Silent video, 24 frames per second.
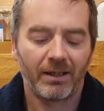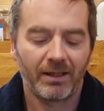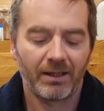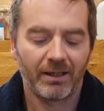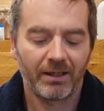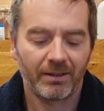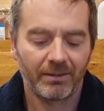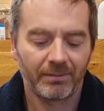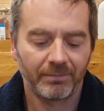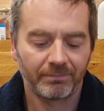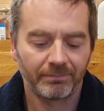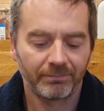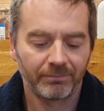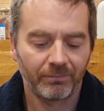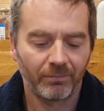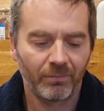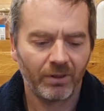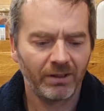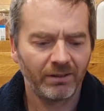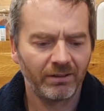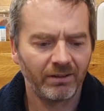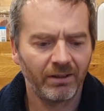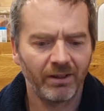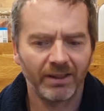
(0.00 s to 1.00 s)

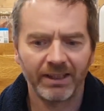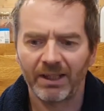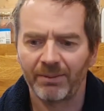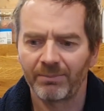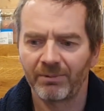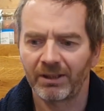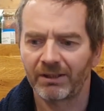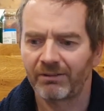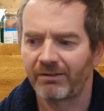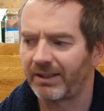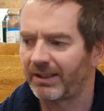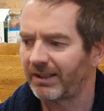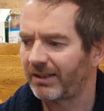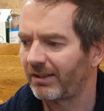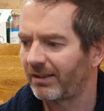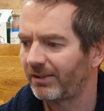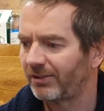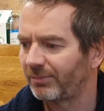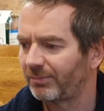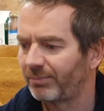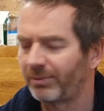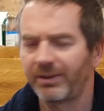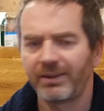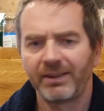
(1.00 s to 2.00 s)
Why don't I get my credit
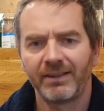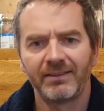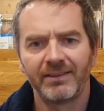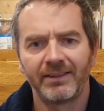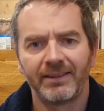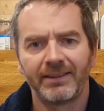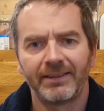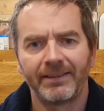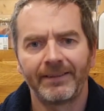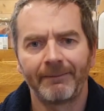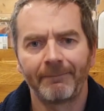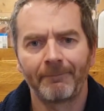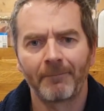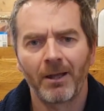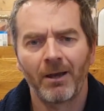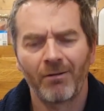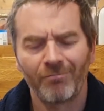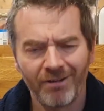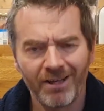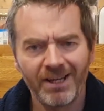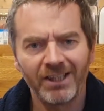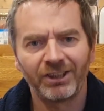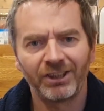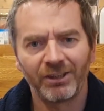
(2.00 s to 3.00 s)
cards and put these in here?
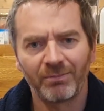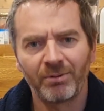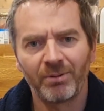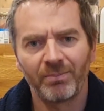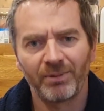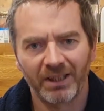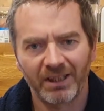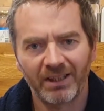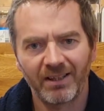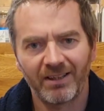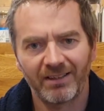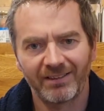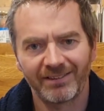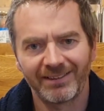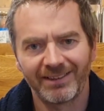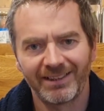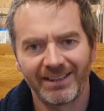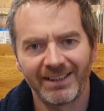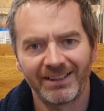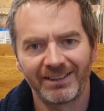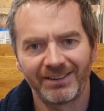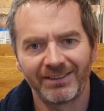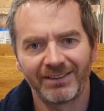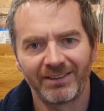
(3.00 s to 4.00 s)
I really should have put my
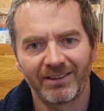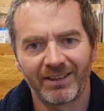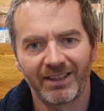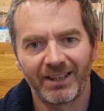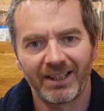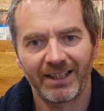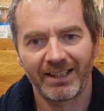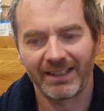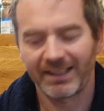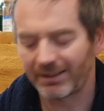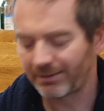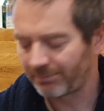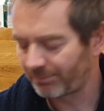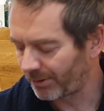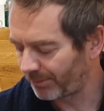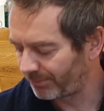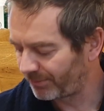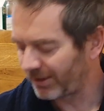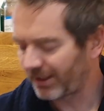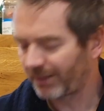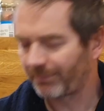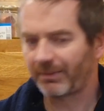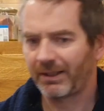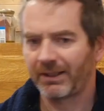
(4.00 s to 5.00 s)
cards in here, shouldn't I? And then
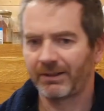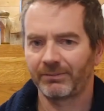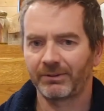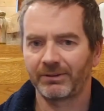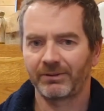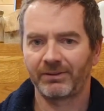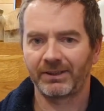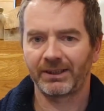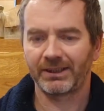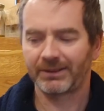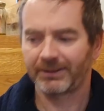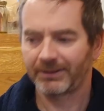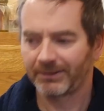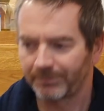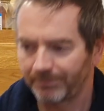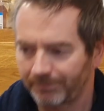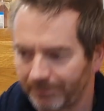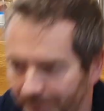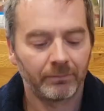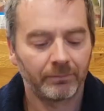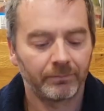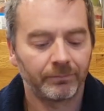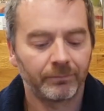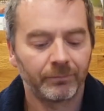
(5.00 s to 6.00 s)
popped it up. Hang on 1 second.
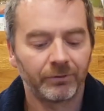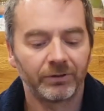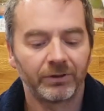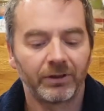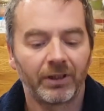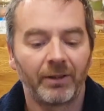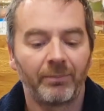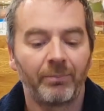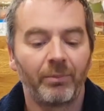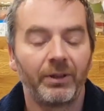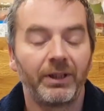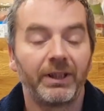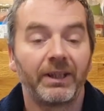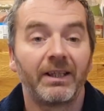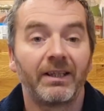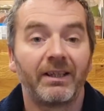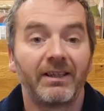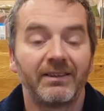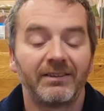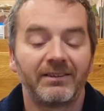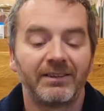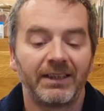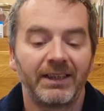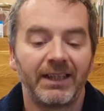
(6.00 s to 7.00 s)
So they put your
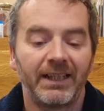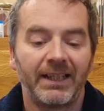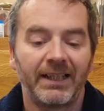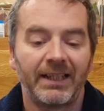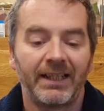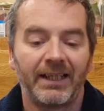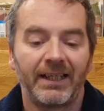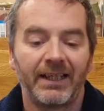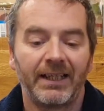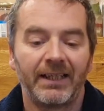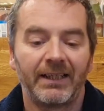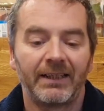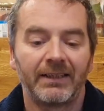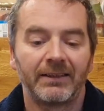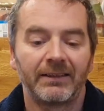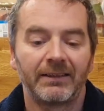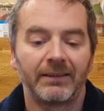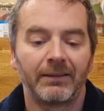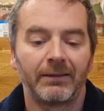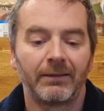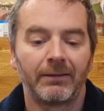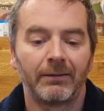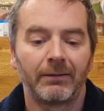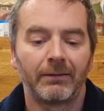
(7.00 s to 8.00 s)
cards in there
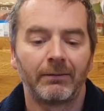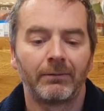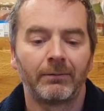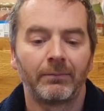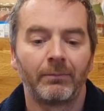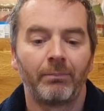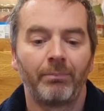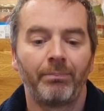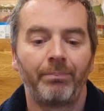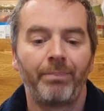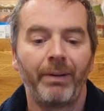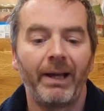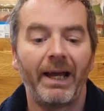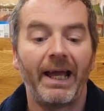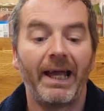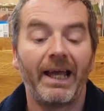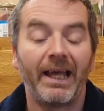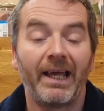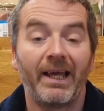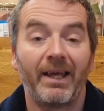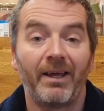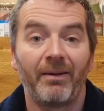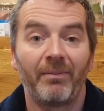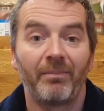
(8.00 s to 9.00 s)
and
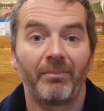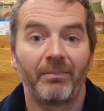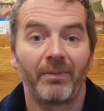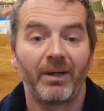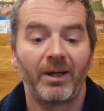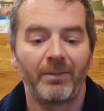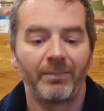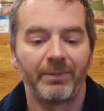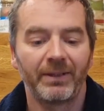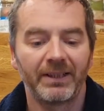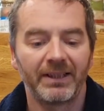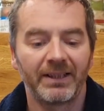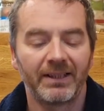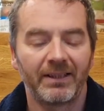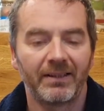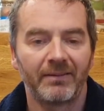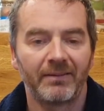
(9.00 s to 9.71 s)
bam, up they